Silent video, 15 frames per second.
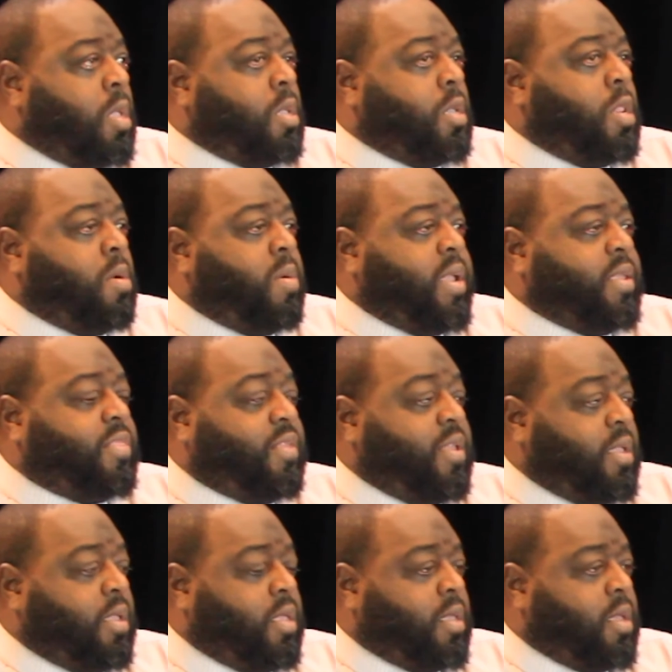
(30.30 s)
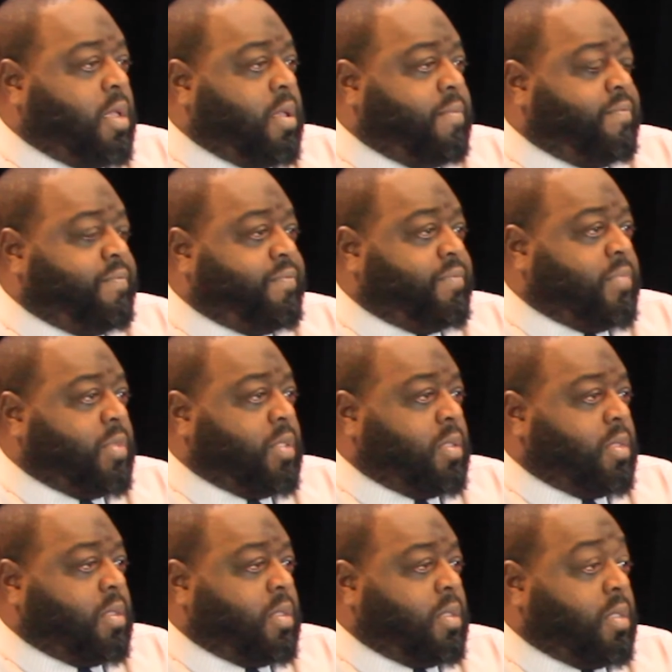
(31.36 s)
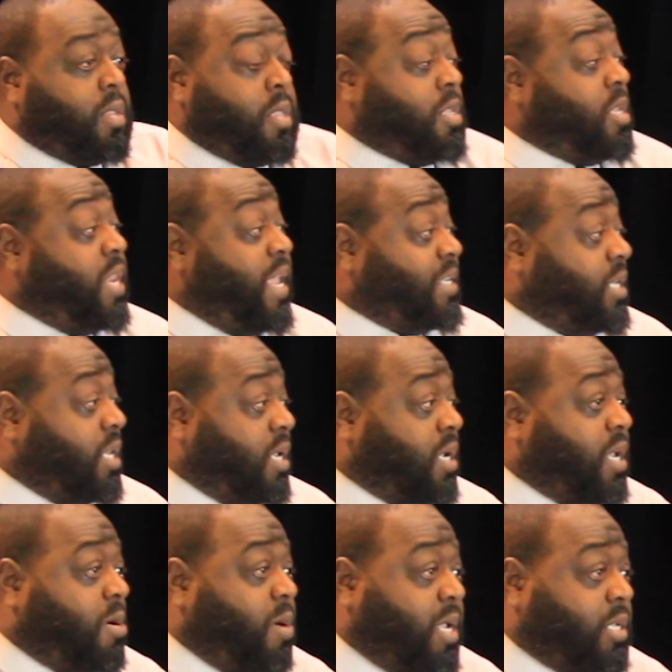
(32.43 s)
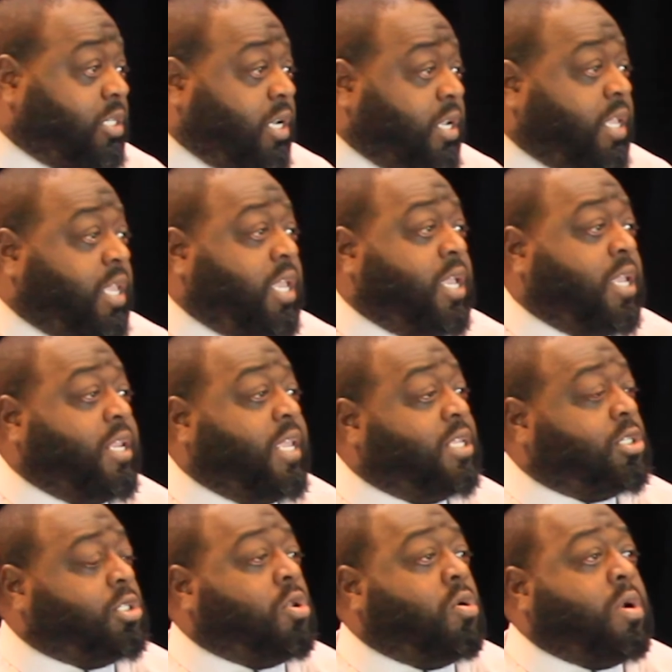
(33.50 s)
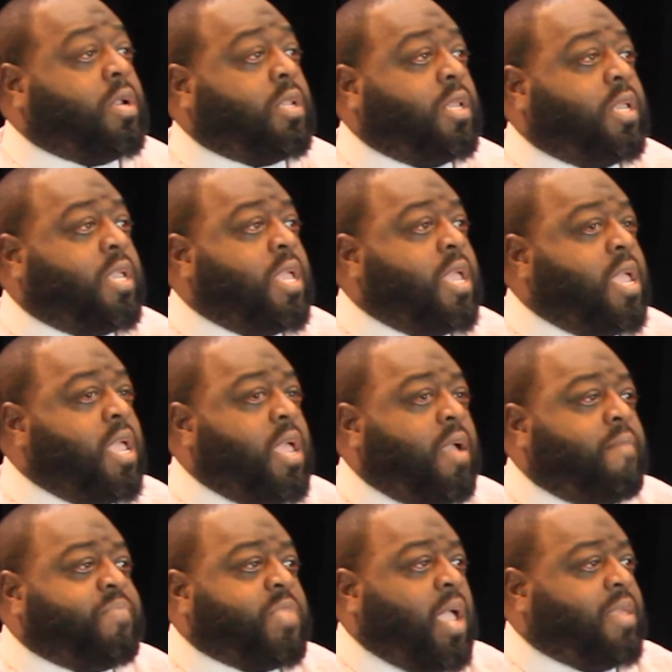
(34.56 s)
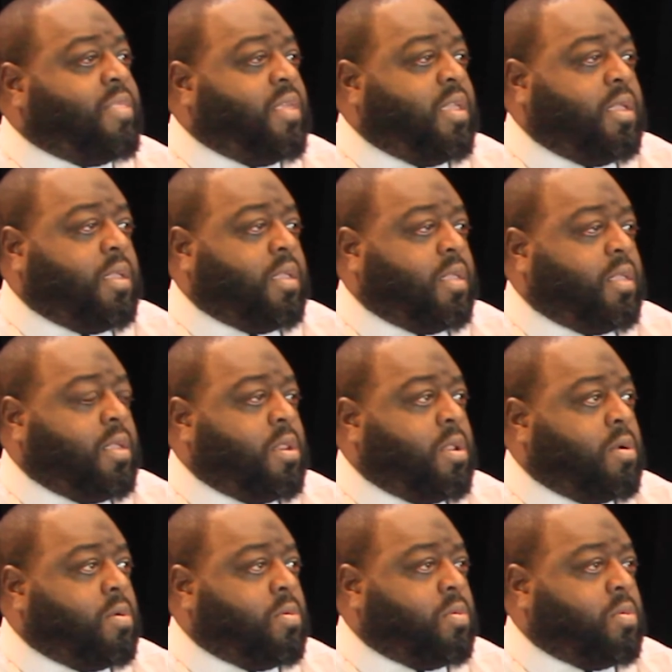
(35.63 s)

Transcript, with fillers: You know, I think um, that's an excellent question, Key. And historically, I think, you know,